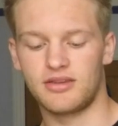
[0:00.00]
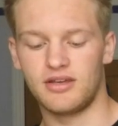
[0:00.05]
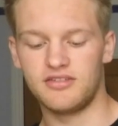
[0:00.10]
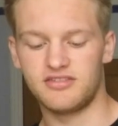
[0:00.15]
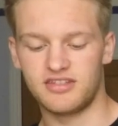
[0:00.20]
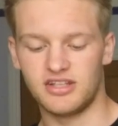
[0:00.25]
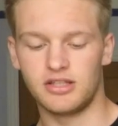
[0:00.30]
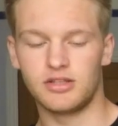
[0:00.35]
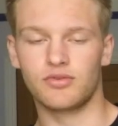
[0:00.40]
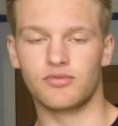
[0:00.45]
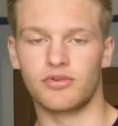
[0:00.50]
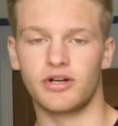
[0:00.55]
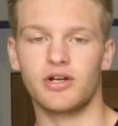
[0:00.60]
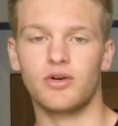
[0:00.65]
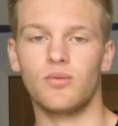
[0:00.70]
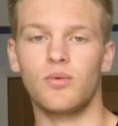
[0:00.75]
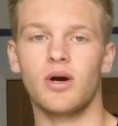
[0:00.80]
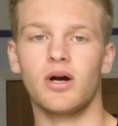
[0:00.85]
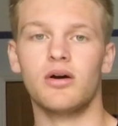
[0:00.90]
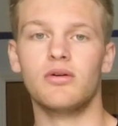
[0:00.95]
this in the real
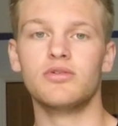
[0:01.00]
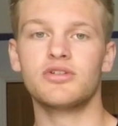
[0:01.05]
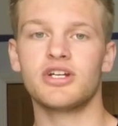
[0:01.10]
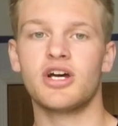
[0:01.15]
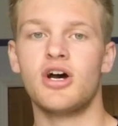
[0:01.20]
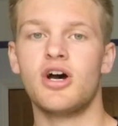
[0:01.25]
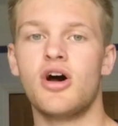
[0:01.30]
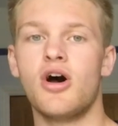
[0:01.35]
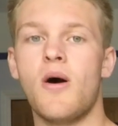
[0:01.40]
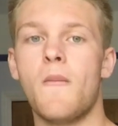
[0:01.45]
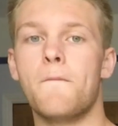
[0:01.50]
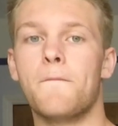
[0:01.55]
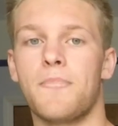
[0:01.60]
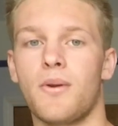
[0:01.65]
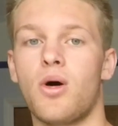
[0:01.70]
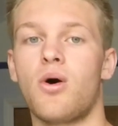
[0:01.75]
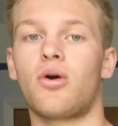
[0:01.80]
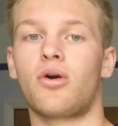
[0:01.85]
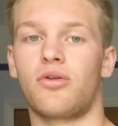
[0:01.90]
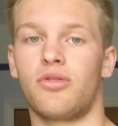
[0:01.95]
world,
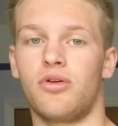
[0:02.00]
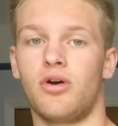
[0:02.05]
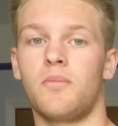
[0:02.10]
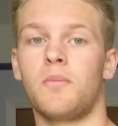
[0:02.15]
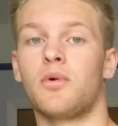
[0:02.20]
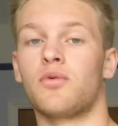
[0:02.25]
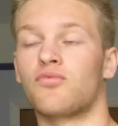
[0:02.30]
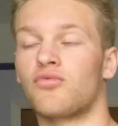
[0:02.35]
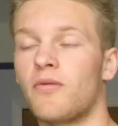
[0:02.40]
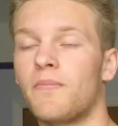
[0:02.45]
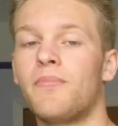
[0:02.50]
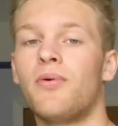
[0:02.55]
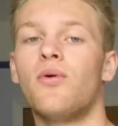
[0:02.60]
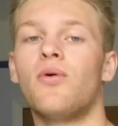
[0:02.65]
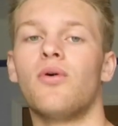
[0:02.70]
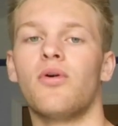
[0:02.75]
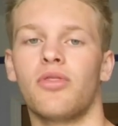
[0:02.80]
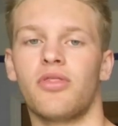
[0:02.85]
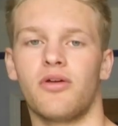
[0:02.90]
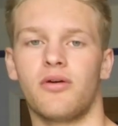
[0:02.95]
block them,
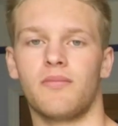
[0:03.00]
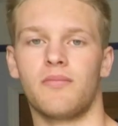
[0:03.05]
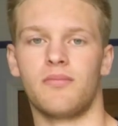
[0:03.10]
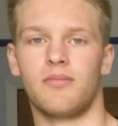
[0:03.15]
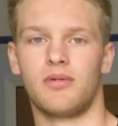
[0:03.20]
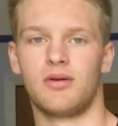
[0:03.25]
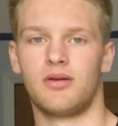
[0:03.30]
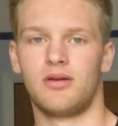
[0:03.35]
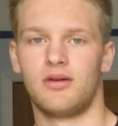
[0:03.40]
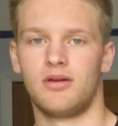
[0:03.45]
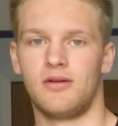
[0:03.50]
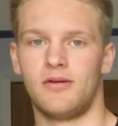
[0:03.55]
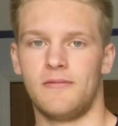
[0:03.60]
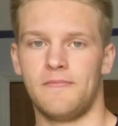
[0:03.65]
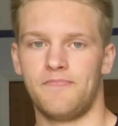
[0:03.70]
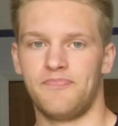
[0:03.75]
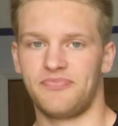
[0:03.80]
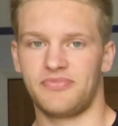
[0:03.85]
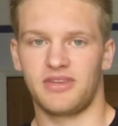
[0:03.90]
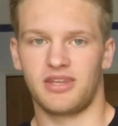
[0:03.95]
report them,
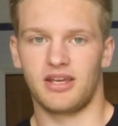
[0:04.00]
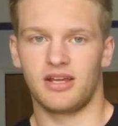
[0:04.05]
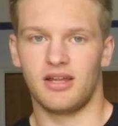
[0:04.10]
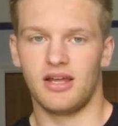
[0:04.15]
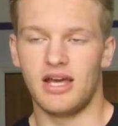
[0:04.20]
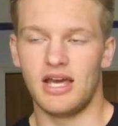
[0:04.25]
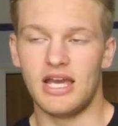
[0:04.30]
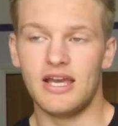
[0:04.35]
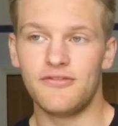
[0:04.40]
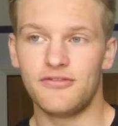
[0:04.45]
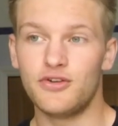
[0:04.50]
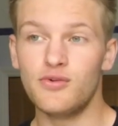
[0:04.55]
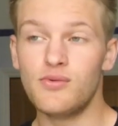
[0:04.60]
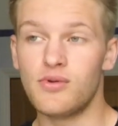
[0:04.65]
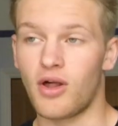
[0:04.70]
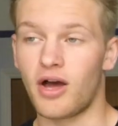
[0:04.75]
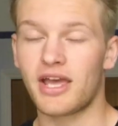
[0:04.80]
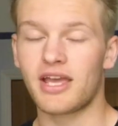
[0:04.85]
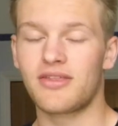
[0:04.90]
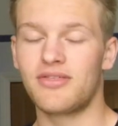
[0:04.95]
if you
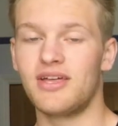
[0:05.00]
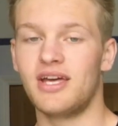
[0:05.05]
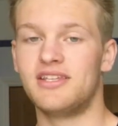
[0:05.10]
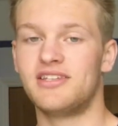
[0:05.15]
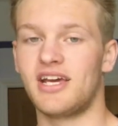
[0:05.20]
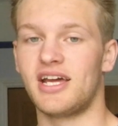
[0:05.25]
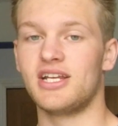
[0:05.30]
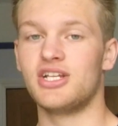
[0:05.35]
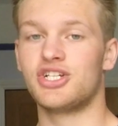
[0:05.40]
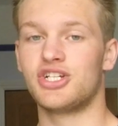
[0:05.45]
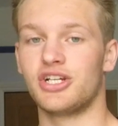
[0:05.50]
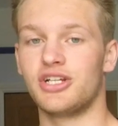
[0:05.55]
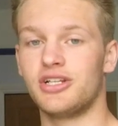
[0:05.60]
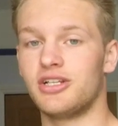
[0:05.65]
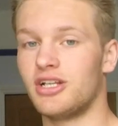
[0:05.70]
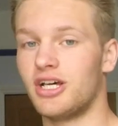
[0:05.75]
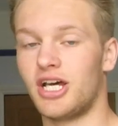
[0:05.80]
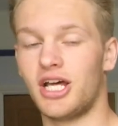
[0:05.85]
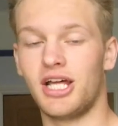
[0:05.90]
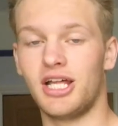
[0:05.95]
like the
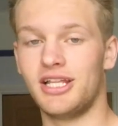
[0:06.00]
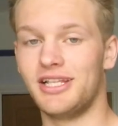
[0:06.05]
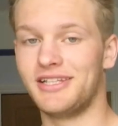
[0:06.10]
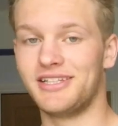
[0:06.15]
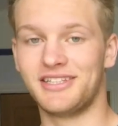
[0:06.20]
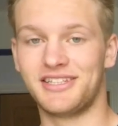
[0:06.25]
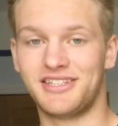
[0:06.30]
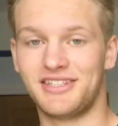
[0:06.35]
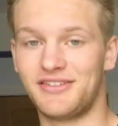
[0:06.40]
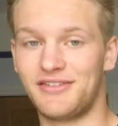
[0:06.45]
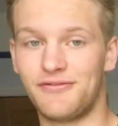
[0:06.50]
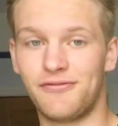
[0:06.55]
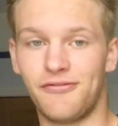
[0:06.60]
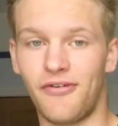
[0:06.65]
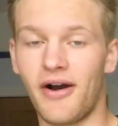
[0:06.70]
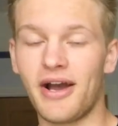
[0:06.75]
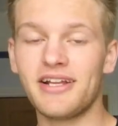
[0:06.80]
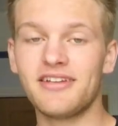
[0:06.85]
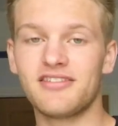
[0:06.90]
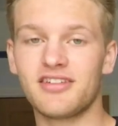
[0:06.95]
attention,
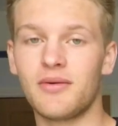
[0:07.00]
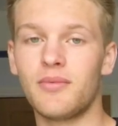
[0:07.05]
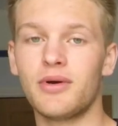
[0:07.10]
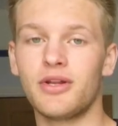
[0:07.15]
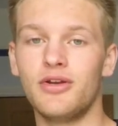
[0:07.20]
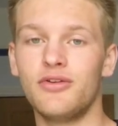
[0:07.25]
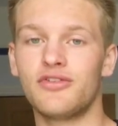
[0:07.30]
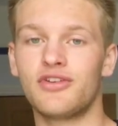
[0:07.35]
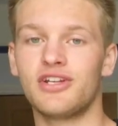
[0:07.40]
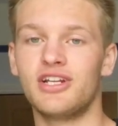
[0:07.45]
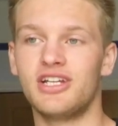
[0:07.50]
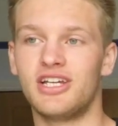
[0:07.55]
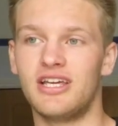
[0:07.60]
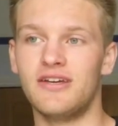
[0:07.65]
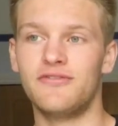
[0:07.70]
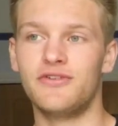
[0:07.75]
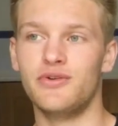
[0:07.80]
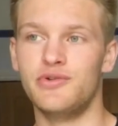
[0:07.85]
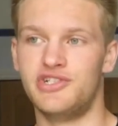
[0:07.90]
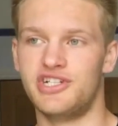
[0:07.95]
find someone who's going to
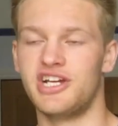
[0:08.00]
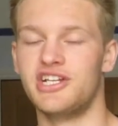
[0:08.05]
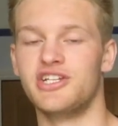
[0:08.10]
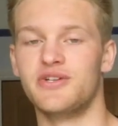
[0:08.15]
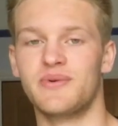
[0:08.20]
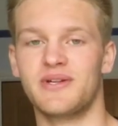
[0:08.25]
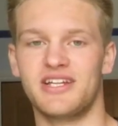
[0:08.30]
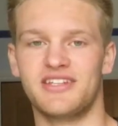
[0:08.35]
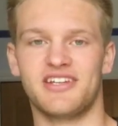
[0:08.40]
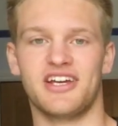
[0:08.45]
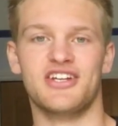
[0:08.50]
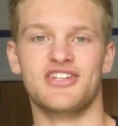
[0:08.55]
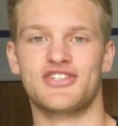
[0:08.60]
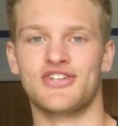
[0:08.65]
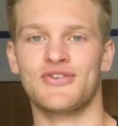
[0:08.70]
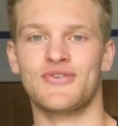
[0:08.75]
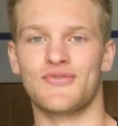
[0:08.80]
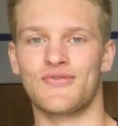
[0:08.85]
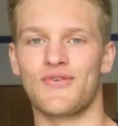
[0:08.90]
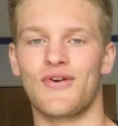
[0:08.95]
give you genuine
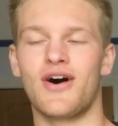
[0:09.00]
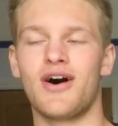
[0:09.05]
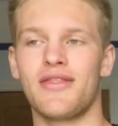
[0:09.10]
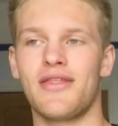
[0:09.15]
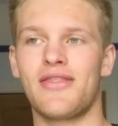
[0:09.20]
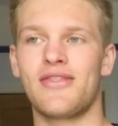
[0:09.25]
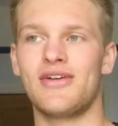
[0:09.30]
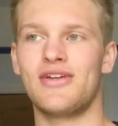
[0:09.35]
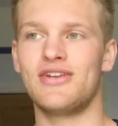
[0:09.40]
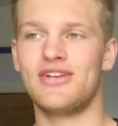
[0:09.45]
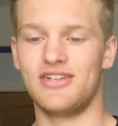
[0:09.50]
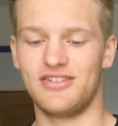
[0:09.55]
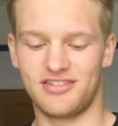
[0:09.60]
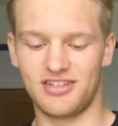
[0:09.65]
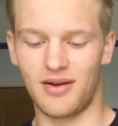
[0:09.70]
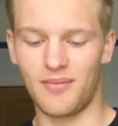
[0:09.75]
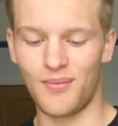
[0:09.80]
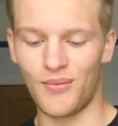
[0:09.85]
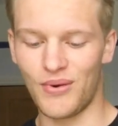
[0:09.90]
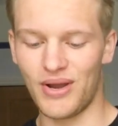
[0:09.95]
attention rather than
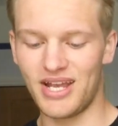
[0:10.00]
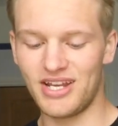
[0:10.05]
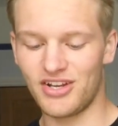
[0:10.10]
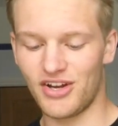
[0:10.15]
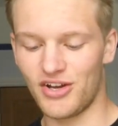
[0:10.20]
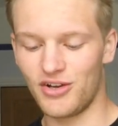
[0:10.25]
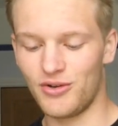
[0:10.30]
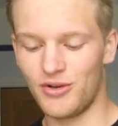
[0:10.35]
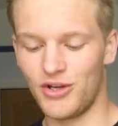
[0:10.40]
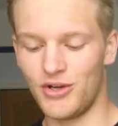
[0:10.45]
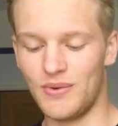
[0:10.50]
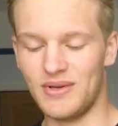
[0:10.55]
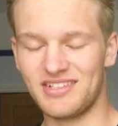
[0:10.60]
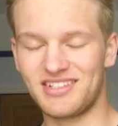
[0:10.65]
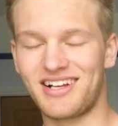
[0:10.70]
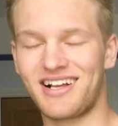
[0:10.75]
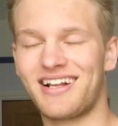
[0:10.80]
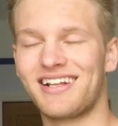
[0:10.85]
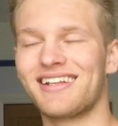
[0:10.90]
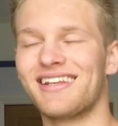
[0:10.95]
some weirdo who is
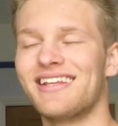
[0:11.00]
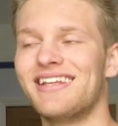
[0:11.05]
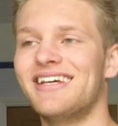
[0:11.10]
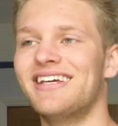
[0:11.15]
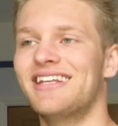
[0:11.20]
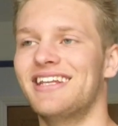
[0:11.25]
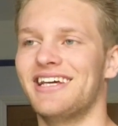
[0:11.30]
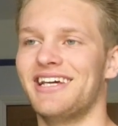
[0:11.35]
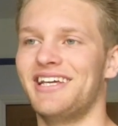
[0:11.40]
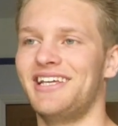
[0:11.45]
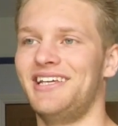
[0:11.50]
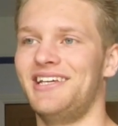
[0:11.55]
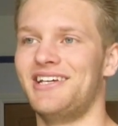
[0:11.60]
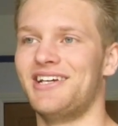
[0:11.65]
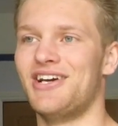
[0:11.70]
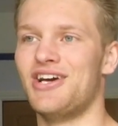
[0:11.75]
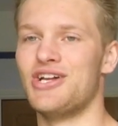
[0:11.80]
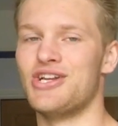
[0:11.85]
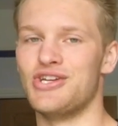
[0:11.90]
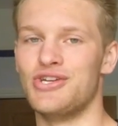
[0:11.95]
clearly
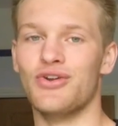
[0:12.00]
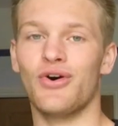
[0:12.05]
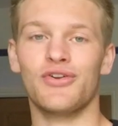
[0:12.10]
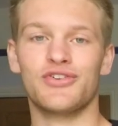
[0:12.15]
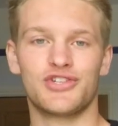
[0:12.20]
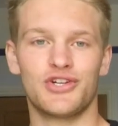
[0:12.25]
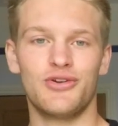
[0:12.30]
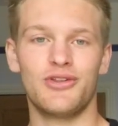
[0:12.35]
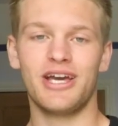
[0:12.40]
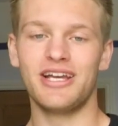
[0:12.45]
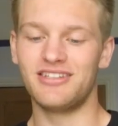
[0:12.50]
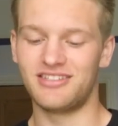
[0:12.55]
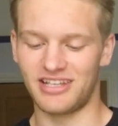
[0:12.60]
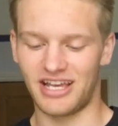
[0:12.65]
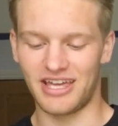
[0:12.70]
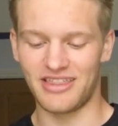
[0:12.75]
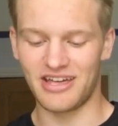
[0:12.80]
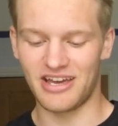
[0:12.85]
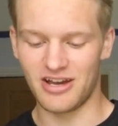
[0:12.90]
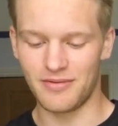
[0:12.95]
not who they
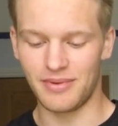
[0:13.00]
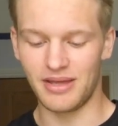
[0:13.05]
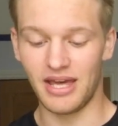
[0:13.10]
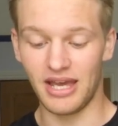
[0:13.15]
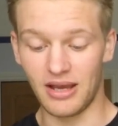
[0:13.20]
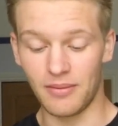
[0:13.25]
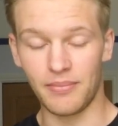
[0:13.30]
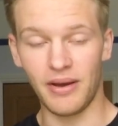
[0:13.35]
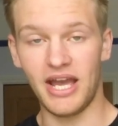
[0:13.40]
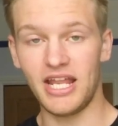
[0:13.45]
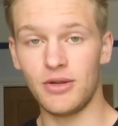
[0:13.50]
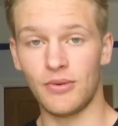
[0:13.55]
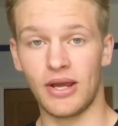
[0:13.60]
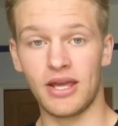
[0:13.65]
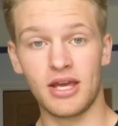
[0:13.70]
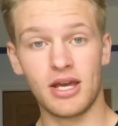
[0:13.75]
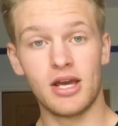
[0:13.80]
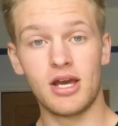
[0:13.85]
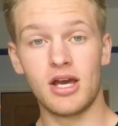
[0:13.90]
say they are being. But anyway,